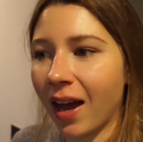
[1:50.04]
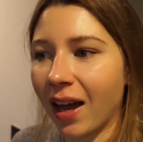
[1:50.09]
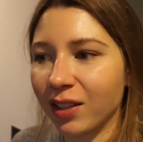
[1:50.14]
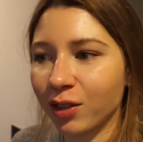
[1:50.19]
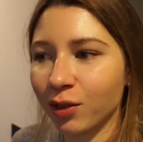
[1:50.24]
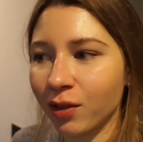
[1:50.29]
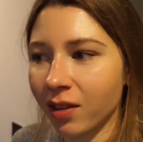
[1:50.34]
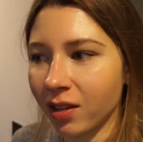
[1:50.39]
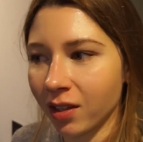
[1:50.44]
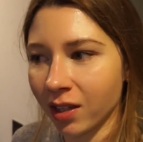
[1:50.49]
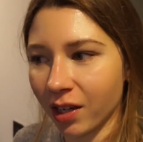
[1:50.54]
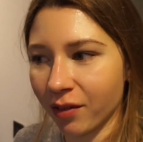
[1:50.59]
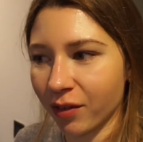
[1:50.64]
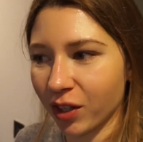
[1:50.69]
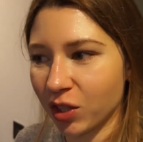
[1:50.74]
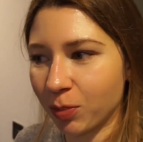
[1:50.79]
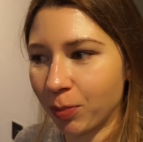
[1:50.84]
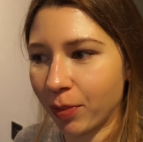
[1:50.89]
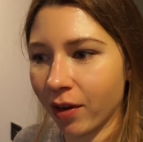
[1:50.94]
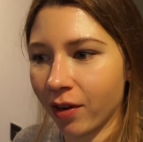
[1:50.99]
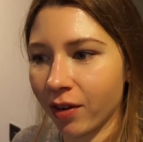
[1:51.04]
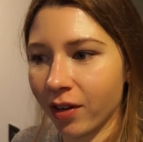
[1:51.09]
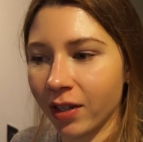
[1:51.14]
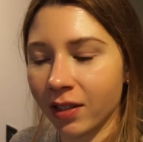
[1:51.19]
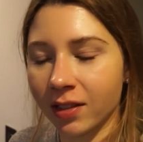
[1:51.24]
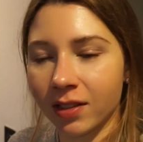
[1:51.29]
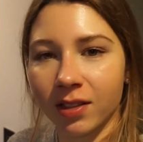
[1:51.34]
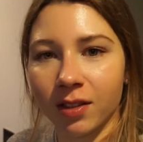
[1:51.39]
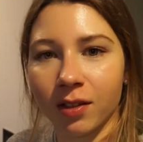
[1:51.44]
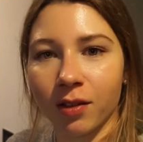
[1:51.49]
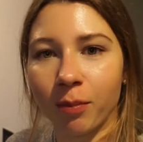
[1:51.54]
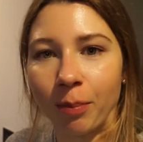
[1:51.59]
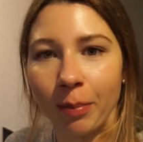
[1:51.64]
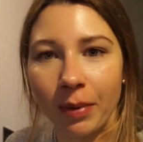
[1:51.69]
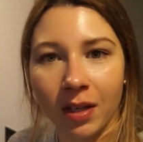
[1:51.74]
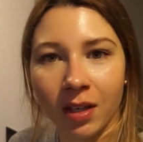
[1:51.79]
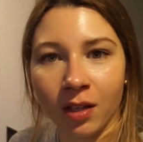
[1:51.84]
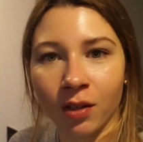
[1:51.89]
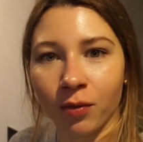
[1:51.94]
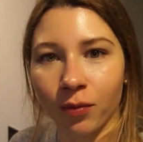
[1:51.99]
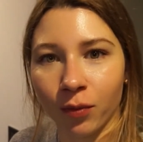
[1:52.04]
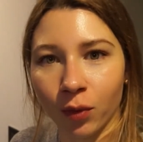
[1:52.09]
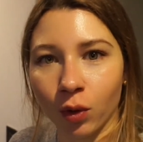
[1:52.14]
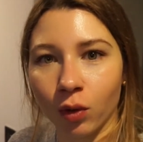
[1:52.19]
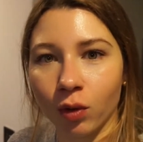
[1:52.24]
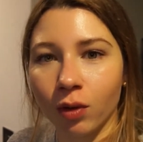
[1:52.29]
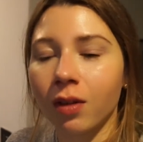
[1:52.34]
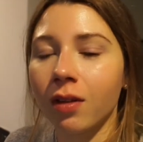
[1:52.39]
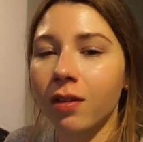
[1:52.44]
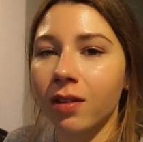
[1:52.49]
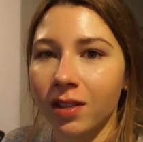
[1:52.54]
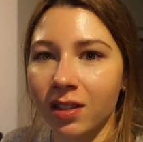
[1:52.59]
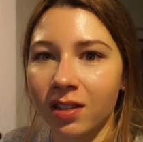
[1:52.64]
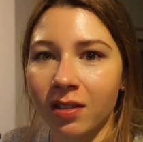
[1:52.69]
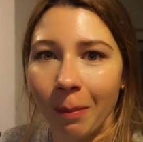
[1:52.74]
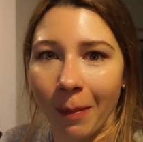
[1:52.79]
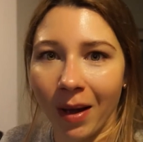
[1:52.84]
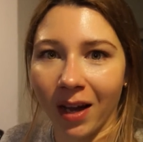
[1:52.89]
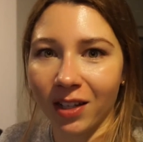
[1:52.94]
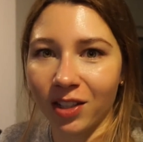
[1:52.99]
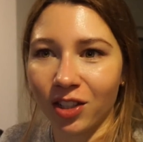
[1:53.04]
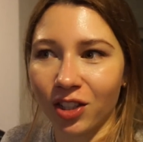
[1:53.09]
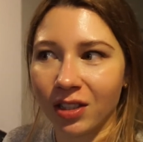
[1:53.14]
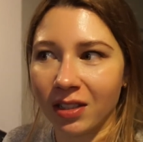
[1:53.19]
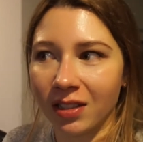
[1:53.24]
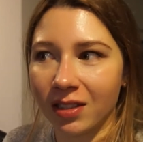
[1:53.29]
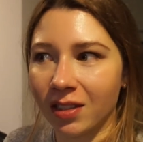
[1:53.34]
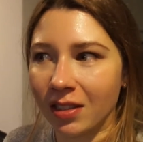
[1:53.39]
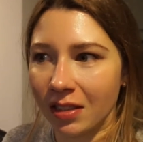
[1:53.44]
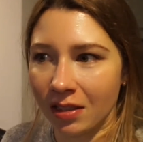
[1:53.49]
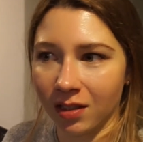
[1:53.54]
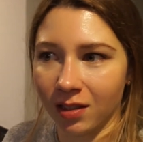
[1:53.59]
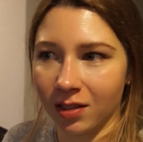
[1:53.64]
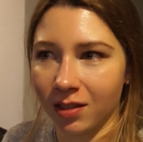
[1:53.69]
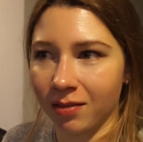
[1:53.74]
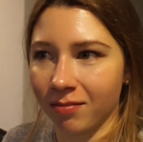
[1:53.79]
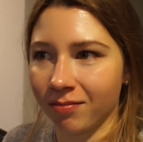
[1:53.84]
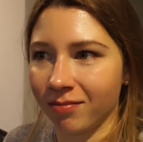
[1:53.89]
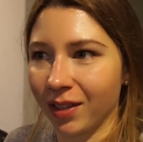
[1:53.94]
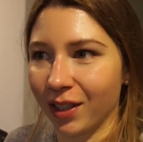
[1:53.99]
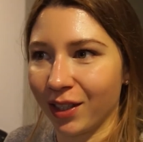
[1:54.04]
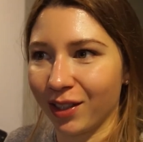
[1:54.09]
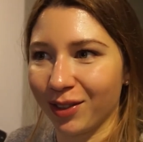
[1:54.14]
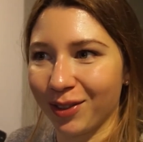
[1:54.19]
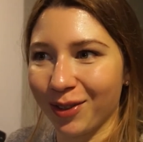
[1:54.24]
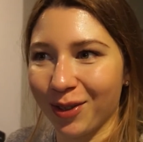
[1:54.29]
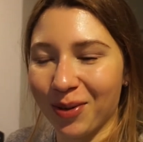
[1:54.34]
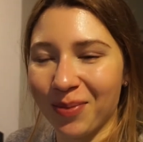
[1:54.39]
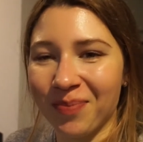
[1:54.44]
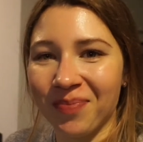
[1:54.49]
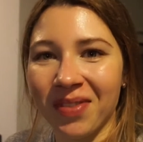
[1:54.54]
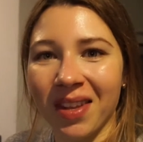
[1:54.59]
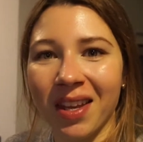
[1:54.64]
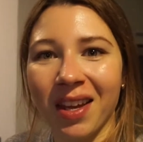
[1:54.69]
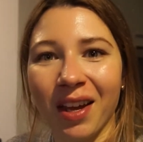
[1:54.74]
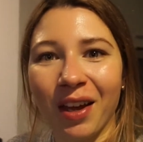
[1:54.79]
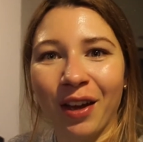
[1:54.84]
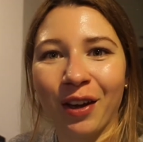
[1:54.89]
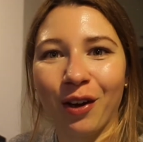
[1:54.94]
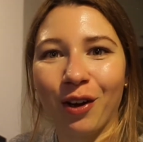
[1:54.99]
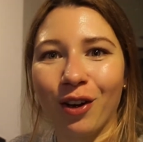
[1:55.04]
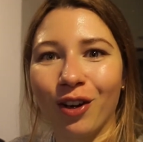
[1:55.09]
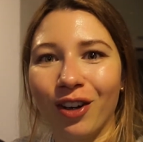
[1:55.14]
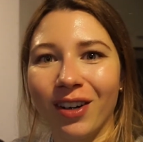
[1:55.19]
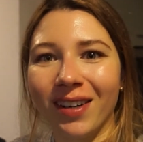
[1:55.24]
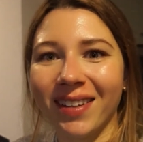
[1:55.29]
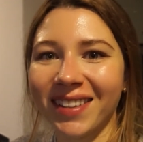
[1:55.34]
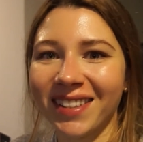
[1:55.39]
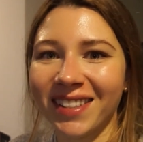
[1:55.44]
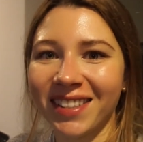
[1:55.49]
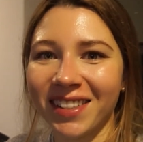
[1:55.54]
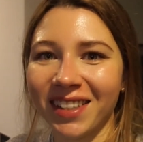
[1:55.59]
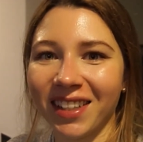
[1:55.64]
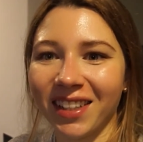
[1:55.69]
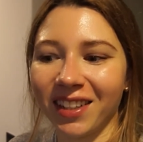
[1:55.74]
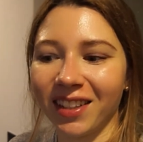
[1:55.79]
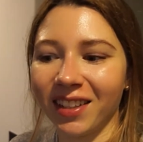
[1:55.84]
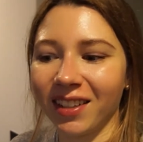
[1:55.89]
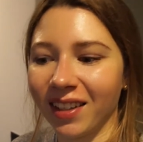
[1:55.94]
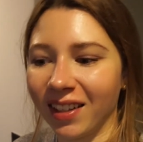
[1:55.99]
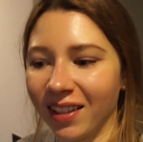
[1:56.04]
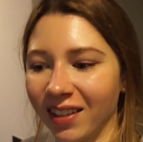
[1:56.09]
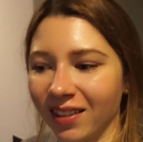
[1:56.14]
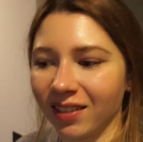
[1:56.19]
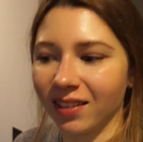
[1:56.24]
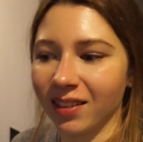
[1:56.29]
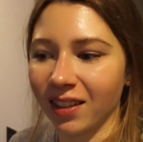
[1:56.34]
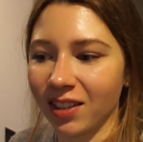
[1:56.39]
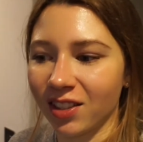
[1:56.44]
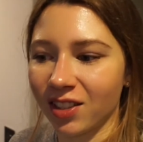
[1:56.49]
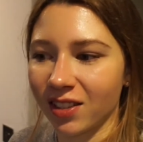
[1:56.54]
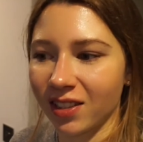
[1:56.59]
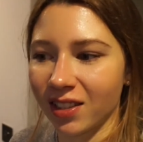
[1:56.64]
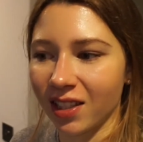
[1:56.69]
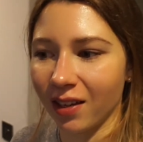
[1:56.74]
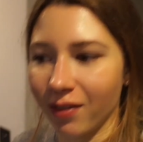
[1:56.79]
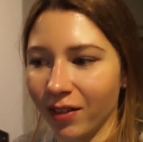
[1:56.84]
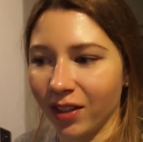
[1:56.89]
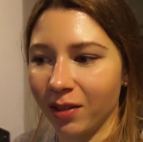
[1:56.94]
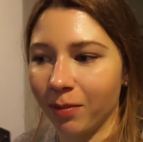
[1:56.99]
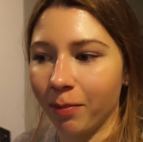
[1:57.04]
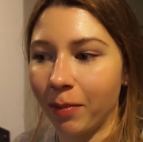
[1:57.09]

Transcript: I don't think I've experienced being full this much since, I don't know, early this year, and I just love it.